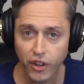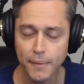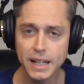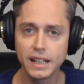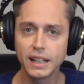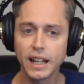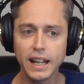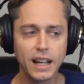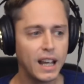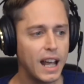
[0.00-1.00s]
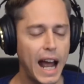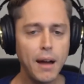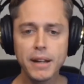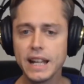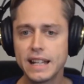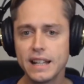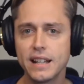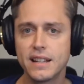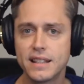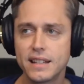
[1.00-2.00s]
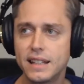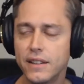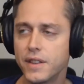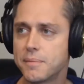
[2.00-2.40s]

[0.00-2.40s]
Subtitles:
I mean, like, how many kids give